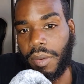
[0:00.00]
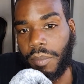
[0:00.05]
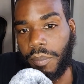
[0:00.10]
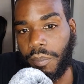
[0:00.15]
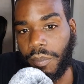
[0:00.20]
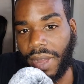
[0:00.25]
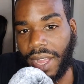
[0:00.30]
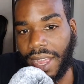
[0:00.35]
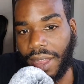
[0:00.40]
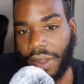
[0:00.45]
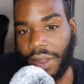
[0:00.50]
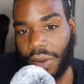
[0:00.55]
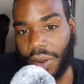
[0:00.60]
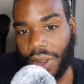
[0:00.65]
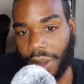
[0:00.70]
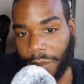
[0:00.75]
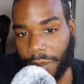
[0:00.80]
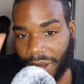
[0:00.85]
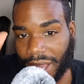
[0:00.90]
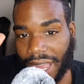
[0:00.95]
My
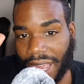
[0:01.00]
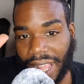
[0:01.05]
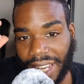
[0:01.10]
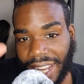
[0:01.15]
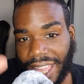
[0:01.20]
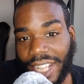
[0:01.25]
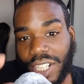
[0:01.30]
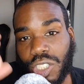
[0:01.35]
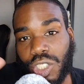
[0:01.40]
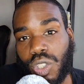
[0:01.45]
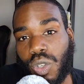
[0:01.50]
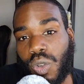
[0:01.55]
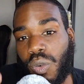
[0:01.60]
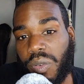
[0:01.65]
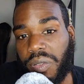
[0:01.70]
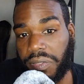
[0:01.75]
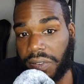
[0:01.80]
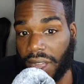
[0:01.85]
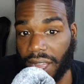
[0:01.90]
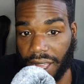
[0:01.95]
biological
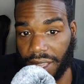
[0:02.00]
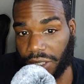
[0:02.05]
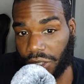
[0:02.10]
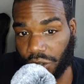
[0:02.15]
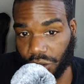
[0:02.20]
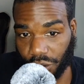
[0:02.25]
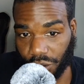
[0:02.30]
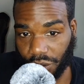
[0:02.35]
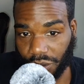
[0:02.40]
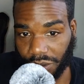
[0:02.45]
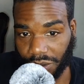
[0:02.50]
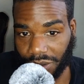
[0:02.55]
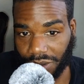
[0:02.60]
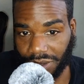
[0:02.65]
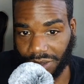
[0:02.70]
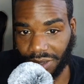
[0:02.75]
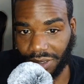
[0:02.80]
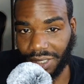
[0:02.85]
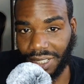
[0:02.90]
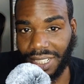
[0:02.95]
father,
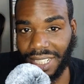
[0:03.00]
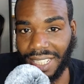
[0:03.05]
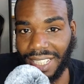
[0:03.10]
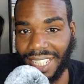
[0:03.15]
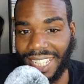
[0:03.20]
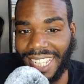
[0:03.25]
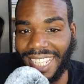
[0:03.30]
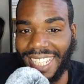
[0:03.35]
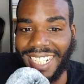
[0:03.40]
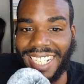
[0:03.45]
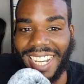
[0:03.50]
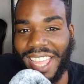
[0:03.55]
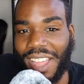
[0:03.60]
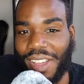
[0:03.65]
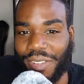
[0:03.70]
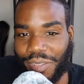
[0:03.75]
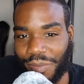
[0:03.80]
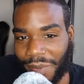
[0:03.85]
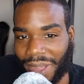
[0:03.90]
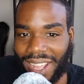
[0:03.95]
he
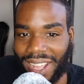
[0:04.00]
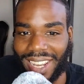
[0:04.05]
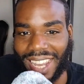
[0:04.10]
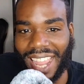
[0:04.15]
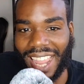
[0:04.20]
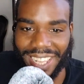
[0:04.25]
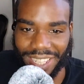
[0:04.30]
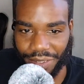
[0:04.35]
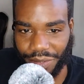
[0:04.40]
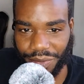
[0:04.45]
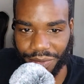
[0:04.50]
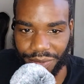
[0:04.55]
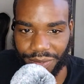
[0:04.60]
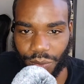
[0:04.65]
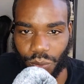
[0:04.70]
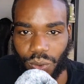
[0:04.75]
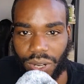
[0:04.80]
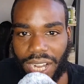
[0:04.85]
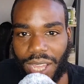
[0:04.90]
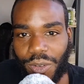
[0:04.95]
left my life
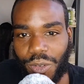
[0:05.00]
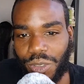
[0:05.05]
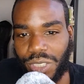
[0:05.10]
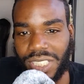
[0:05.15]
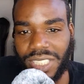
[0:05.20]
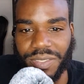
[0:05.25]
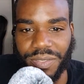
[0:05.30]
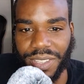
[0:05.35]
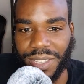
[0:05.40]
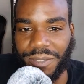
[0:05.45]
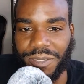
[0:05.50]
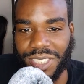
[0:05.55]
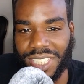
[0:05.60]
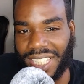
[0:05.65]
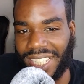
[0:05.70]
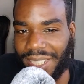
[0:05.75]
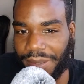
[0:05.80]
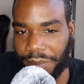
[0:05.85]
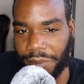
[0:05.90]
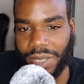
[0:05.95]
when I was
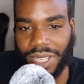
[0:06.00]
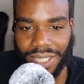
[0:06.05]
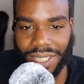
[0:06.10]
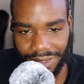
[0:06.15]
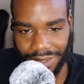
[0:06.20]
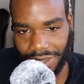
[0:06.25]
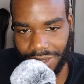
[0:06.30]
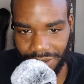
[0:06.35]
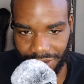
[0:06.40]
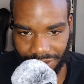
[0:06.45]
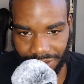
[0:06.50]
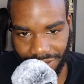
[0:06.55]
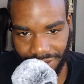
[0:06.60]
15 months.